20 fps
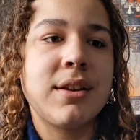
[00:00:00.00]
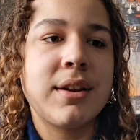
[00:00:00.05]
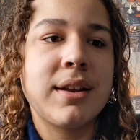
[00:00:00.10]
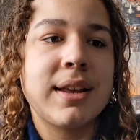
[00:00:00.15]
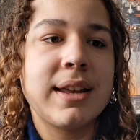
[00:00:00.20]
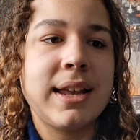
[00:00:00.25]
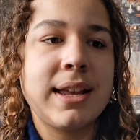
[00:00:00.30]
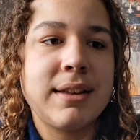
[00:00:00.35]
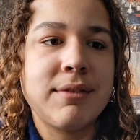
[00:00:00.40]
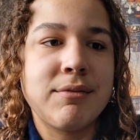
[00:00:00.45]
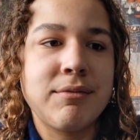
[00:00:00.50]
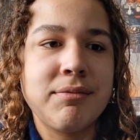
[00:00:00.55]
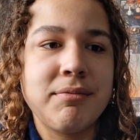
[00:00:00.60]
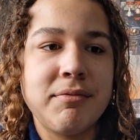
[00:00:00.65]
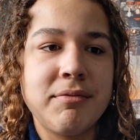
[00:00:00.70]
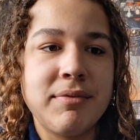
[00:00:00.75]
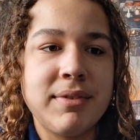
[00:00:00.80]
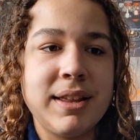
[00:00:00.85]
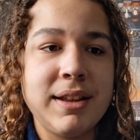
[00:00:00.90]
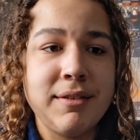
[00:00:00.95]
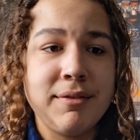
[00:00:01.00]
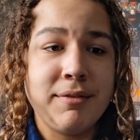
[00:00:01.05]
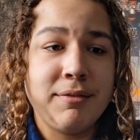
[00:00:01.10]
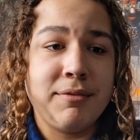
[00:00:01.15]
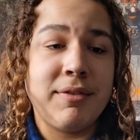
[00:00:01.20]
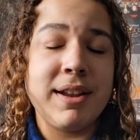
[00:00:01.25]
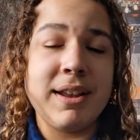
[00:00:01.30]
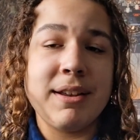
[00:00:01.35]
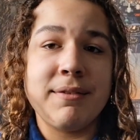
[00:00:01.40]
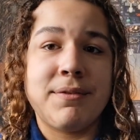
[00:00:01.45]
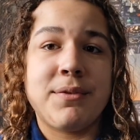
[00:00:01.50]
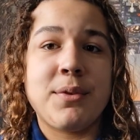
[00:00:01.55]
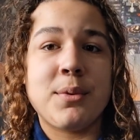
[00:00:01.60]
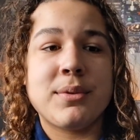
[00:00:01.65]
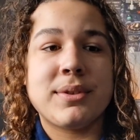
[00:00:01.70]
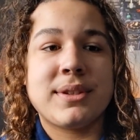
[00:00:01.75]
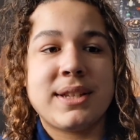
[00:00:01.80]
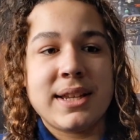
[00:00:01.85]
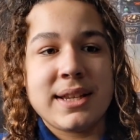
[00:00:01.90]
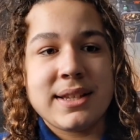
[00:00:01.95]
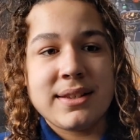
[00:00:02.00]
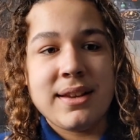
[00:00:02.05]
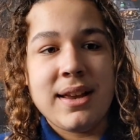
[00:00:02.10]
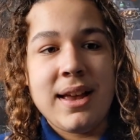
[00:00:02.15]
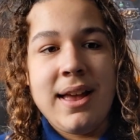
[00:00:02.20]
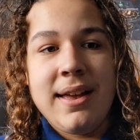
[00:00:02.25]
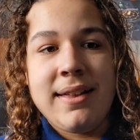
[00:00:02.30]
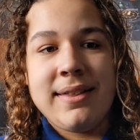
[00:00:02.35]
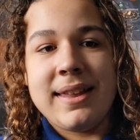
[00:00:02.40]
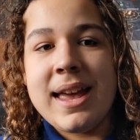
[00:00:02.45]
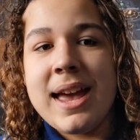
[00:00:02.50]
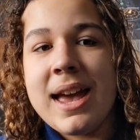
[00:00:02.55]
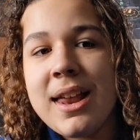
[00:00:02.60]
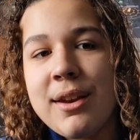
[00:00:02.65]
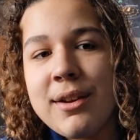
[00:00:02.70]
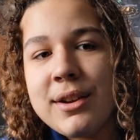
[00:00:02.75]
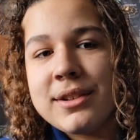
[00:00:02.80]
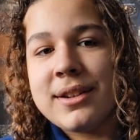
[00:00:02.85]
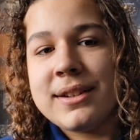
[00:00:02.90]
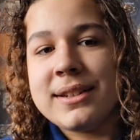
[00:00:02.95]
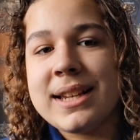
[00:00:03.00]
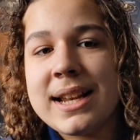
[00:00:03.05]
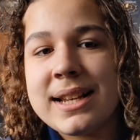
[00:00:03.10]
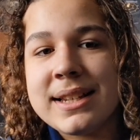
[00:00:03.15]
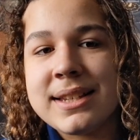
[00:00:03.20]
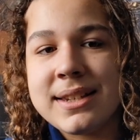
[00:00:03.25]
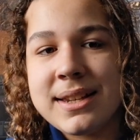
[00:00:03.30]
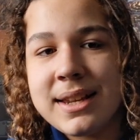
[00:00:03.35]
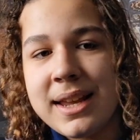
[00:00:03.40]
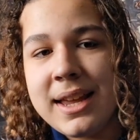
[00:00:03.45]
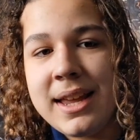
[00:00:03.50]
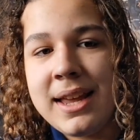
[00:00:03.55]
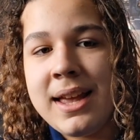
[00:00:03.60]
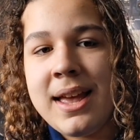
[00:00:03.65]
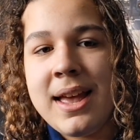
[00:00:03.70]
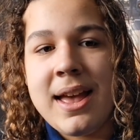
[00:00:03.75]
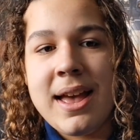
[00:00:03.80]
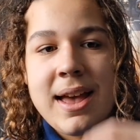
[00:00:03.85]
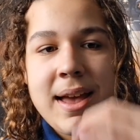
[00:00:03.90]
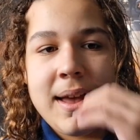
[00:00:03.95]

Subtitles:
Like, it really reinforces the airline's identity,